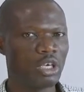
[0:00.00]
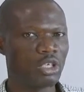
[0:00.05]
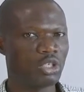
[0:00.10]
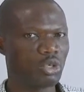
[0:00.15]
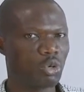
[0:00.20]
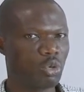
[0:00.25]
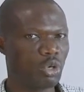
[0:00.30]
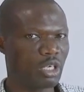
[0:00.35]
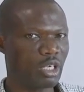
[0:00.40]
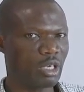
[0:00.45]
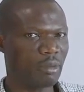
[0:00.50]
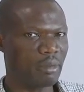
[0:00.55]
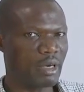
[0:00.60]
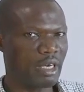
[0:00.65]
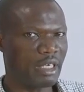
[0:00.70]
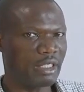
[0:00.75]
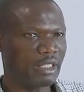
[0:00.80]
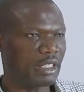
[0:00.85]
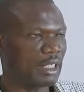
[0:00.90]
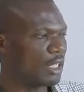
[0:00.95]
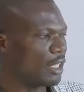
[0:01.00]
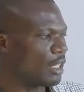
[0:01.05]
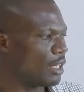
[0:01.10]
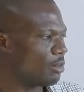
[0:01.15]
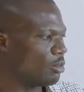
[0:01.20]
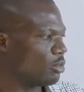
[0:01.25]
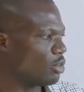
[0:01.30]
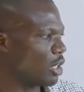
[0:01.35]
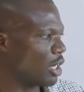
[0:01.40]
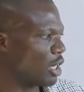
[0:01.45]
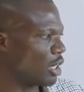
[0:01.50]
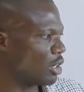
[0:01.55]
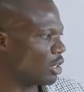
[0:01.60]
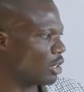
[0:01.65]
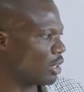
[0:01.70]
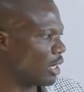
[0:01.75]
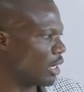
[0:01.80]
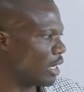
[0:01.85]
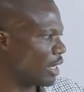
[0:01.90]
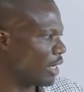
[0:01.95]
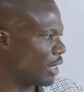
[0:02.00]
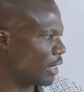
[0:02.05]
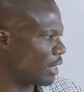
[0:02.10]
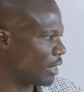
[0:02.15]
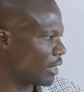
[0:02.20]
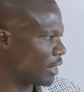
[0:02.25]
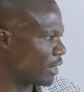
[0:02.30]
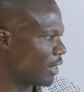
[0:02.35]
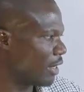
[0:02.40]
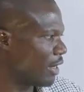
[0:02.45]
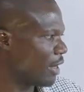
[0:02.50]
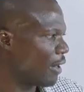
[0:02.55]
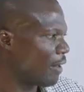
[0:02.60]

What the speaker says: So what am I saying? I'm trying to say that